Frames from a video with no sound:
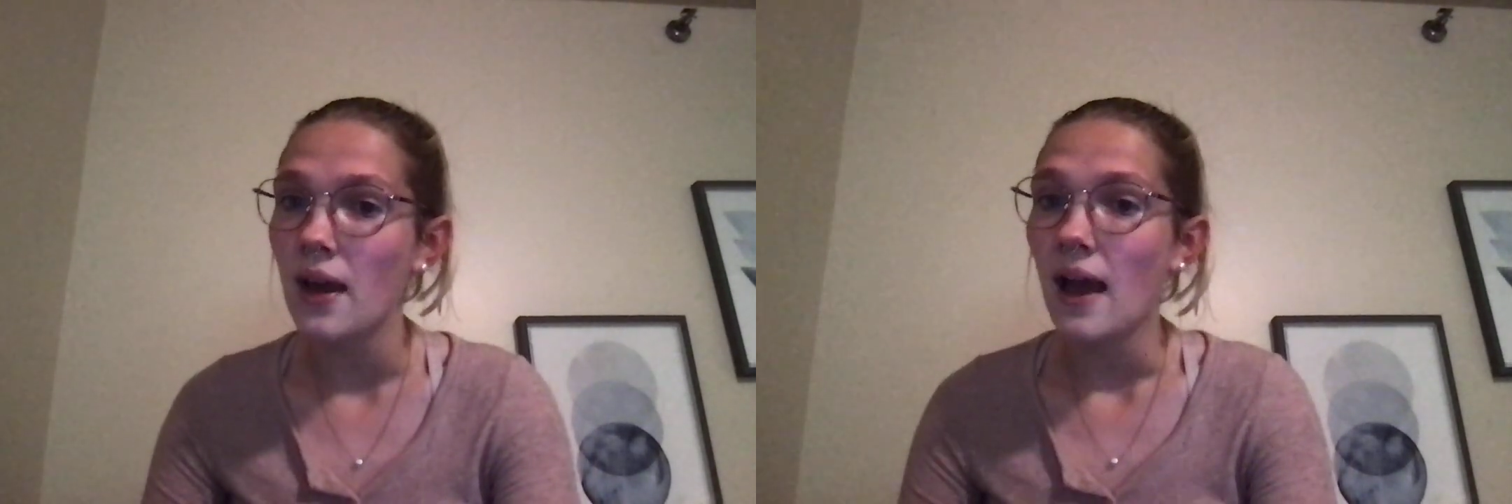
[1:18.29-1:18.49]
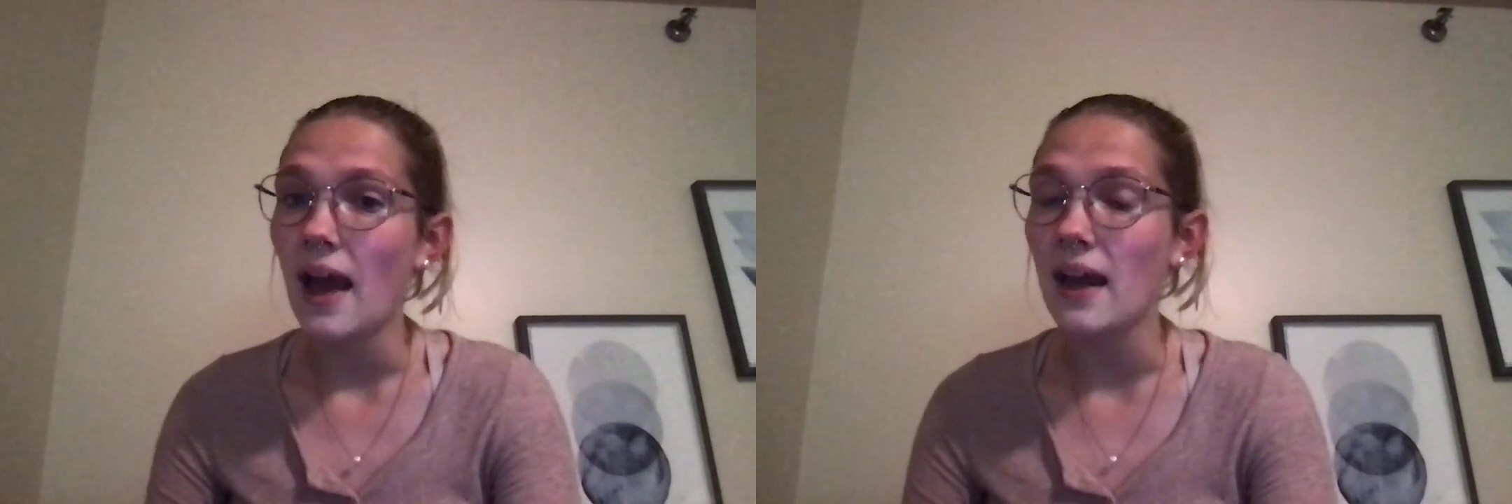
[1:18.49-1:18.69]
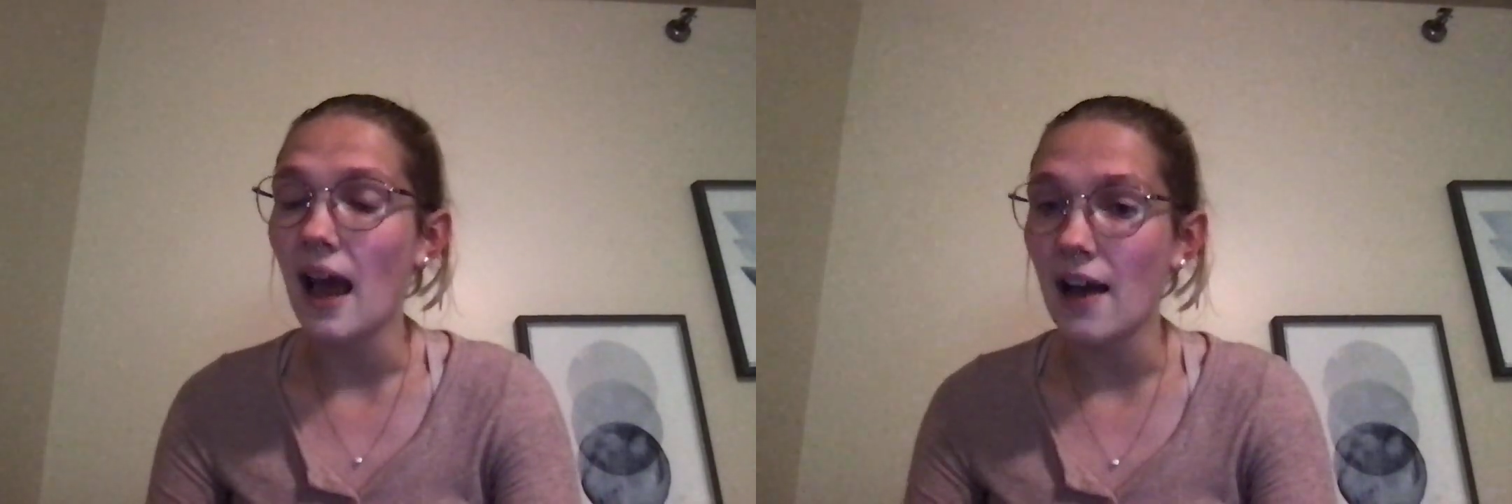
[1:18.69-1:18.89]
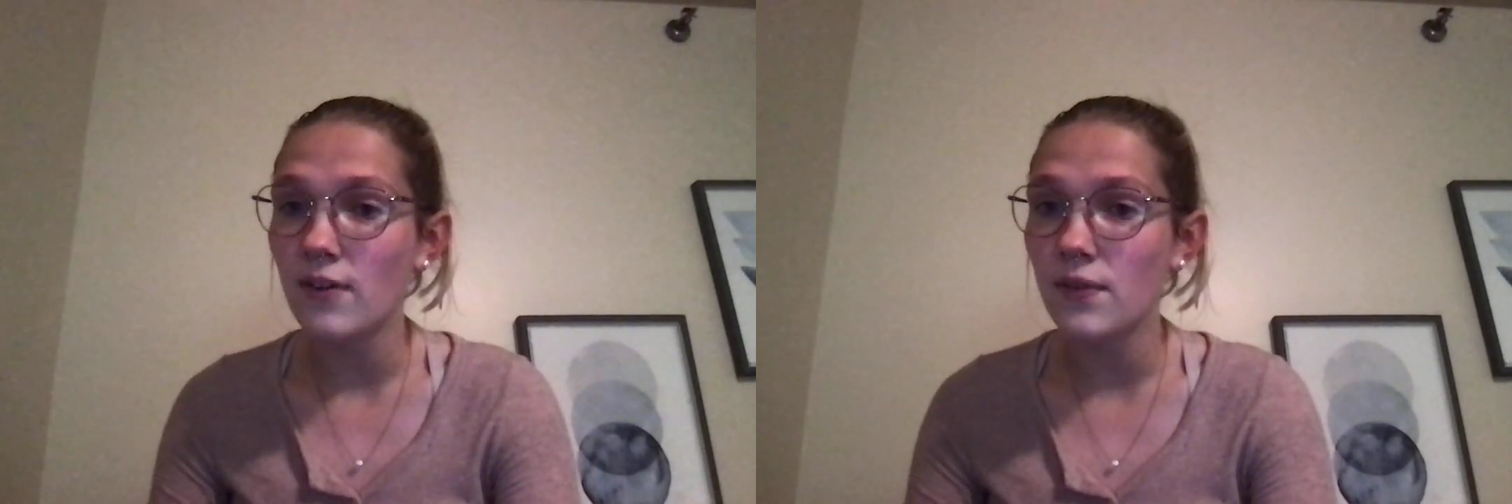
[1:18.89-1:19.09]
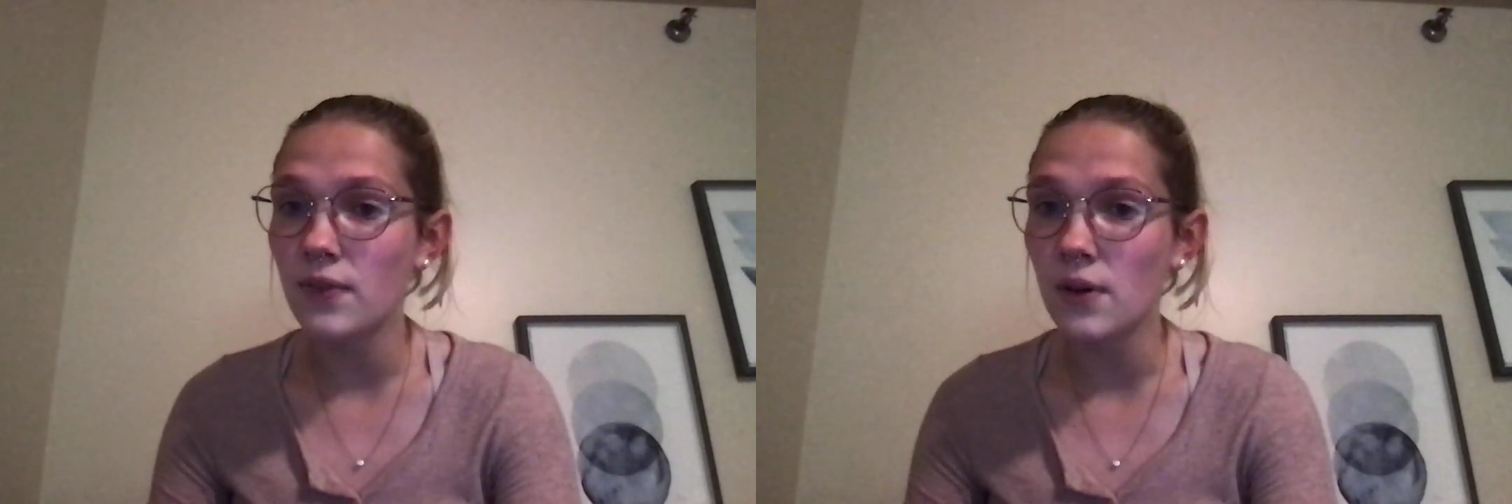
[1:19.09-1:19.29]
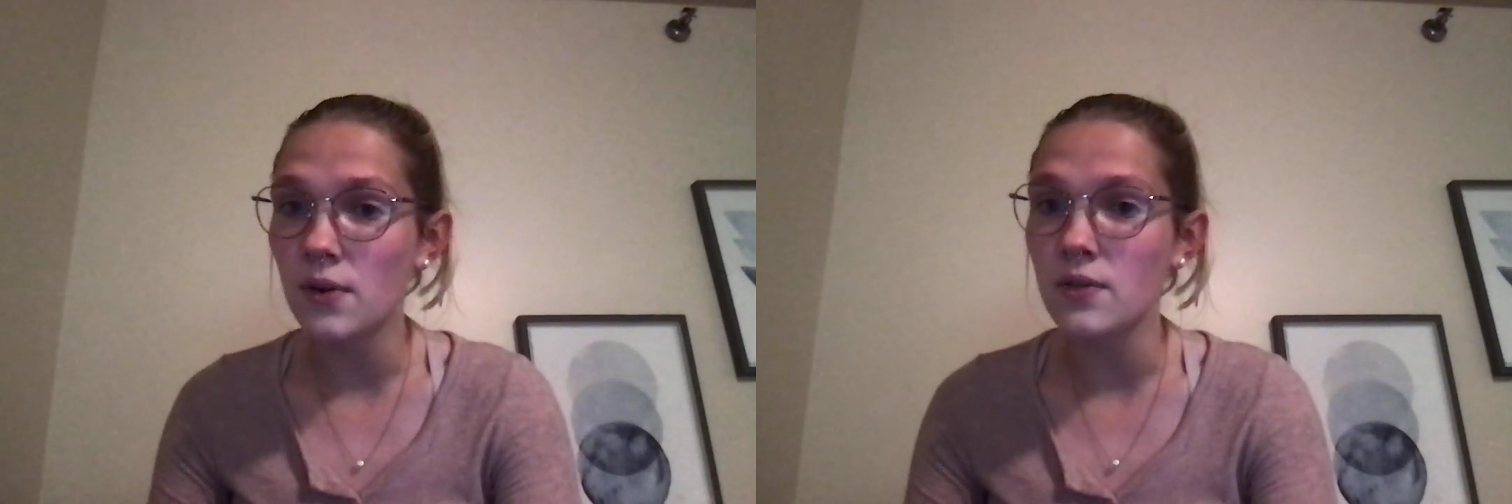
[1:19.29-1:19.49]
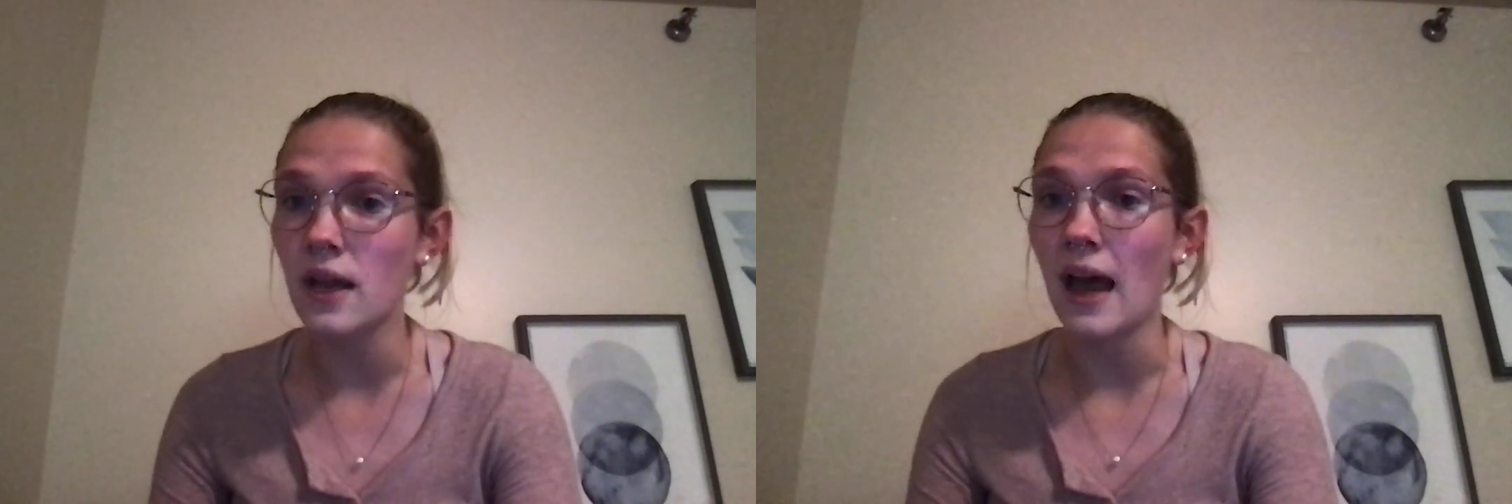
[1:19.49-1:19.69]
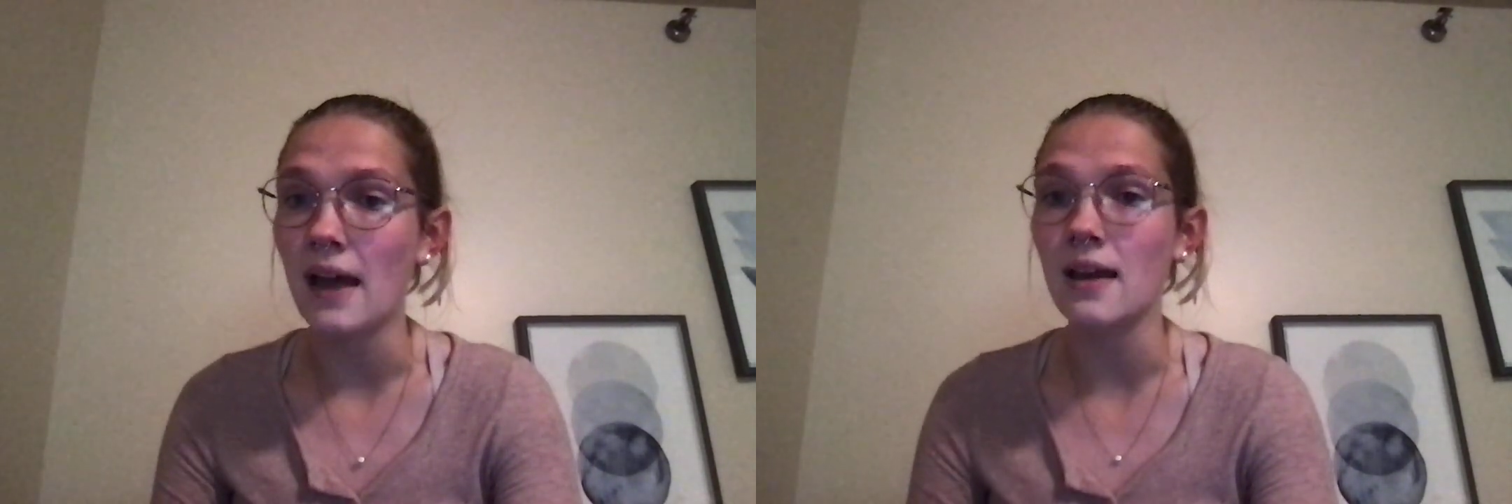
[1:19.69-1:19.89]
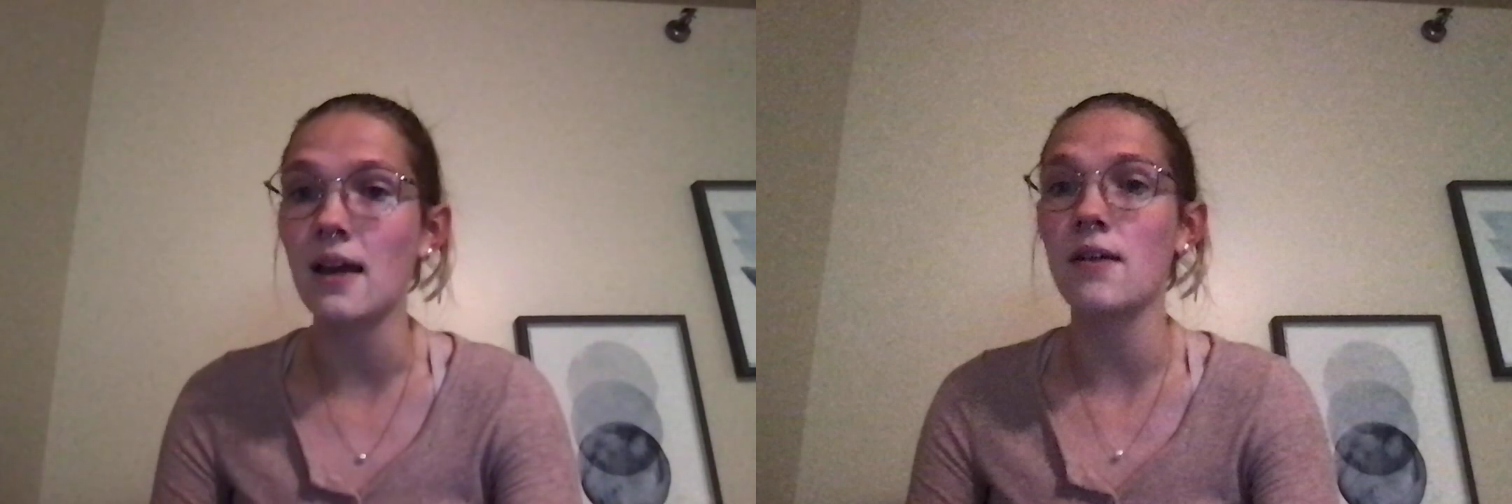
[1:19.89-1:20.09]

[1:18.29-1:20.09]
and half of those had